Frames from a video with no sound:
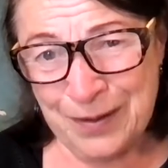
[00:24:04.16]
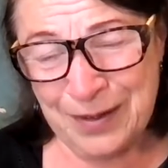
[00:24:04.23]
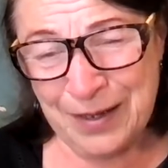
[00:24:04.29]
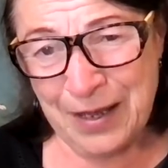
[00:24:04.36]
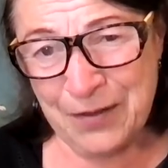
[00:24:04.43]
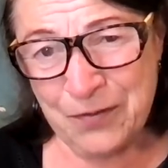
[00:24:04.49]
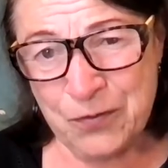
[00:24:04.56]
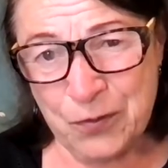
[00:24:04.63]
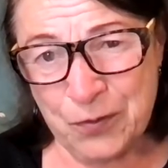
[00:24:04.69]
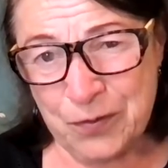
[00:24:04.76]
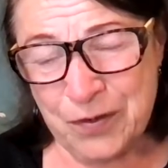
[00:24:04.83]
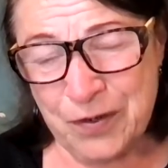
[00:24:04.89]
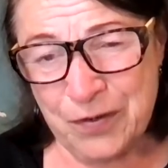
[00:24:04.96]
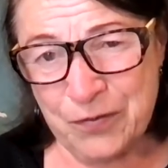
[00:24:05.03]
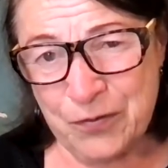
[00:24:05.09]
after a
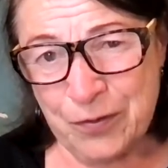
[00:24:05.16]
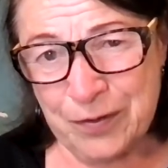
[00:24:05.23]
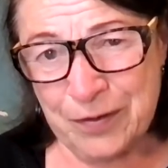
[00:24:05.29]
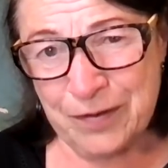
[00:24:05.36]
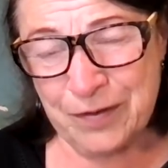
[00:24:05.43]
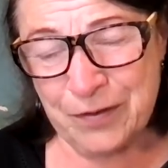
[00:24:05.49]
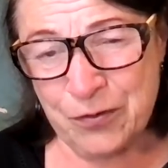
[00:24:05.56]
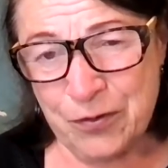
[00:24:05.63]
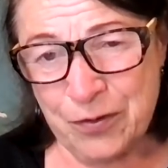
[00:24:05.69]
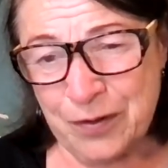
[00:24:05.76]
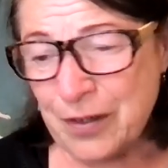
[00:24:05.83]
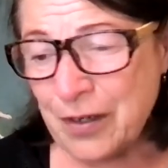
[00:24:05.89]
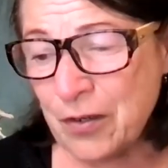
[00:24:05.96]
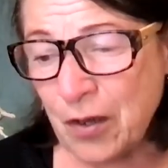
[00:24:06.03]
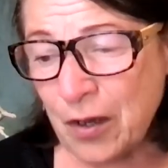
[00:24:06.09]
tough transition
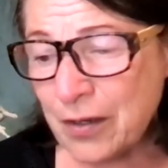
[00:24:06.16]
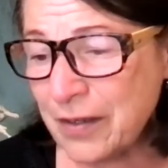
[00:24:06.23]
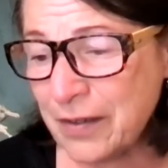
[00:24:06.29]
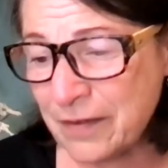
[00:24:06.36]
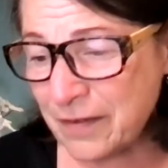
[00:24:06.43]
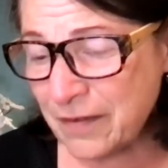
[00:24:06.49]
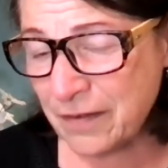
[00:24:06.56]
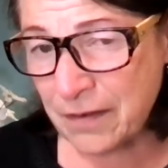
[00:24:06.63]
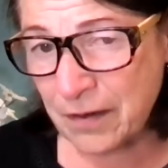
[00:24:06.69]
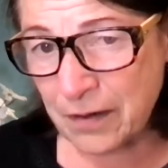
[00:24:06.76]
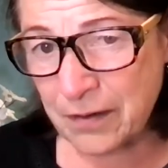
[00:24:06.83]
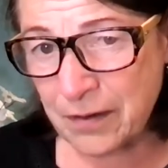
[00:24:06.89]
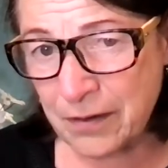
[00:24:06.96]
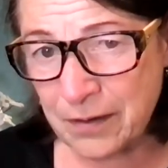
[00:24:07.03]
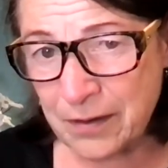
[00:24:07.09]
and not get stuck
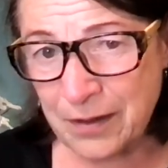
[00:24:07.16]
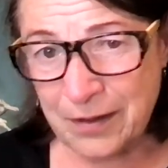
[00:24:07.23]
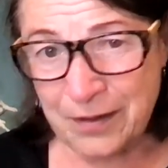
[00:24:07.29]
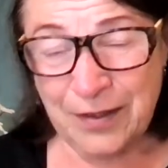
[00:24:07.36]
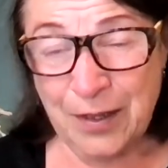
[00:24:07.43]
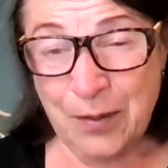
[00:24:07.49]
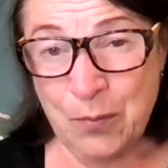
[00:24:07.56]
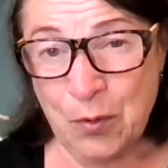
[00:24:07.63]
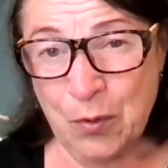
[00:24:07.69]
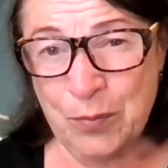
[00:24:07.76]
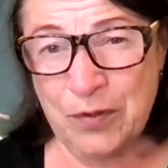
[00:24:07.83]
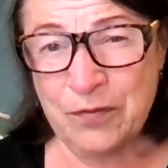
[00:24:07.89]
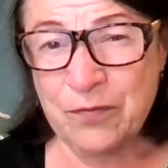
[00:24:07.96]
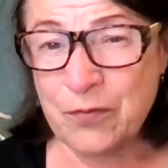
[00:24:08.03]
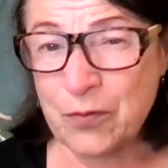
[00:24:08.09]
in that
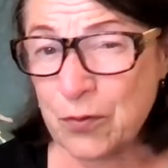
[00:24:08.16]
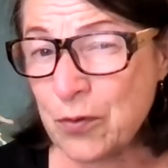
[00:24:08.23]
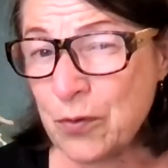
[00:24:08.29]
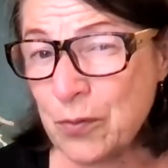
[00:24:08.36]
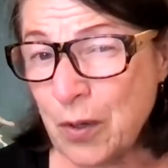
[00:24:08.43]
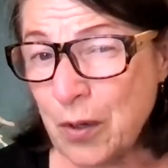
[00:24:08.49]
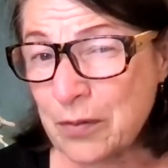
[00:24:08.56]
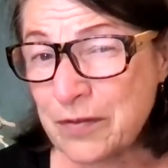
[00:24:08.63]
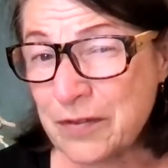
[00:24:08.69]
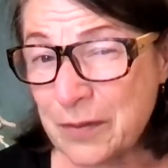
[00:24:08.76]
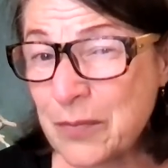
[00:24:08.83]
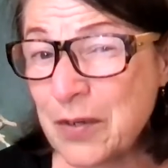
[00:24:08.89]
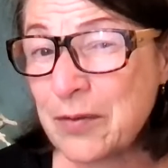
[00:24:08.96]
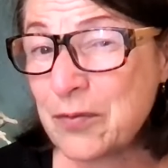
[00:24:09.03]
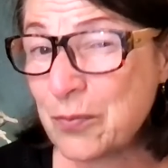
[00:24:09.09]
moment for too long.
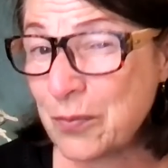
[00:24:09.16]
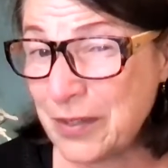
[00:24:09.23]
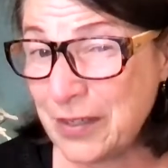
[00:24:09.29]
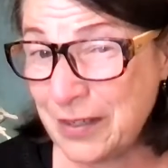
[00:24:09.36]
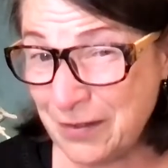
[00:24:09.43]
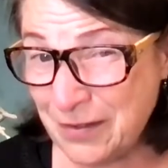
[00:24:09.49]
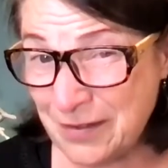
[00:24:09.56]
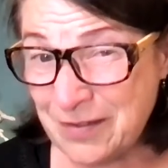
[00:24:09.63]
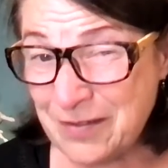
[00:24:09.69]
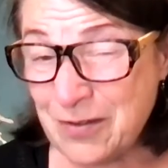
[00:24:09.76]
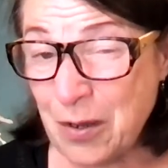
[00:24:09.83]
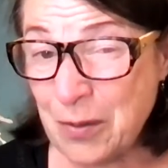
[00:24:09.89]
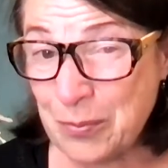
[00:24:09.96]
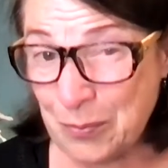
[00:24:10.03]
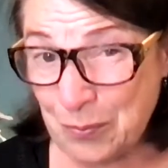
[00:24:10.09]
Sometimes we need to
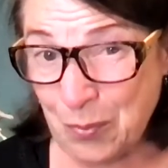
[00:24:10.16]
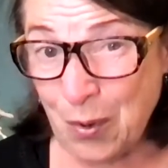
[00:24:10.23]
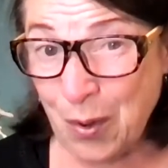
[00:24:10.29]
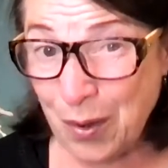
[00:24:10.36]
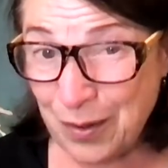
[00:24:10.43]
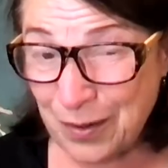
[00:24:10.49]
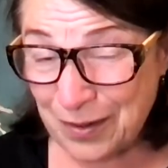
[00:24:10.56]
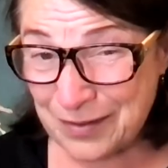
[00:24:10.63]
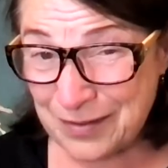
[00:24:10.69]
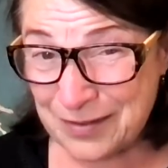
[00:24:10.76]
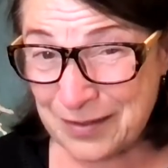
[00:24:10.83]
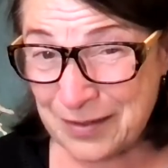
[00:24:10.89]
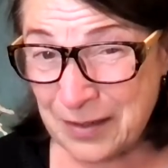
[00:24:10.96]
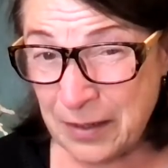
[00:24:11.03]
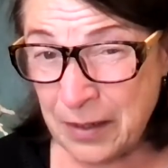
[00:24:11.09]
stop and pause
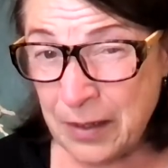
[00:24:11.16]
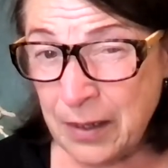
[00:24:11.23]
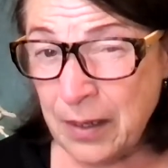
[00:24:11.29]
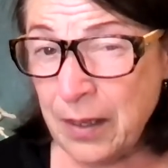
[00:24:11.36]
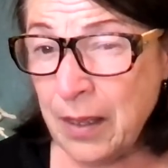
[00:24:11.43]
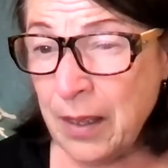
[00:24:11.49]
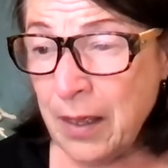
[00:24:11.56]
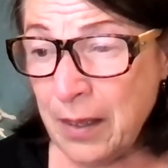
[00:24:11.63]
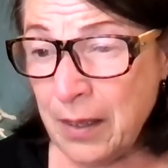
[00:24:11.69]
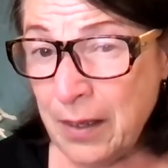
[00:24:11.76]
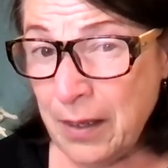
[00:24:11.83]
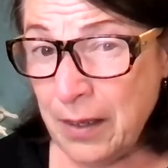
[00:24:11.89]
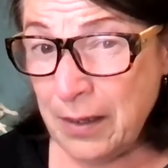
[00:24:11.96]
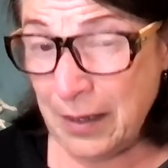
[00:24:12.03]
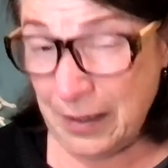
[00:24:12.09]

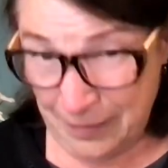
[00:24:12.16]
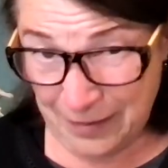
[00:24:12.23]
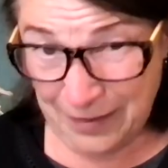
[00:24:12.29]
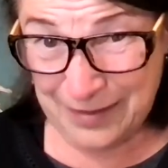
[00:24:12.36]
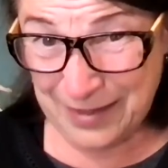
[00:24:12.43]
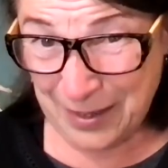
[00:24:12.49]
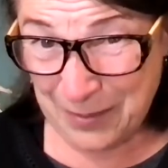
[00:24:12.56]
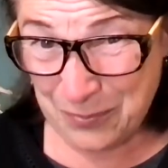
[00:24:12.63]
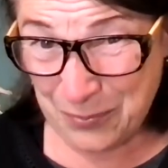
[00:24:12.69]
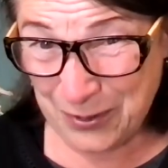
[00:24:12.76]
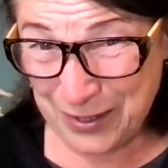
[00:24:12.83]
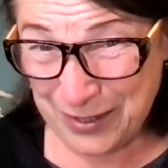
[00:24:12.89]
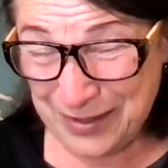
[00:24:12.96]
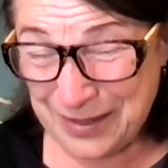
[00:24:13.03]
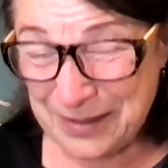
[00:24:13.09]
and take that
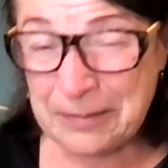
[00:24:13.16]
breath.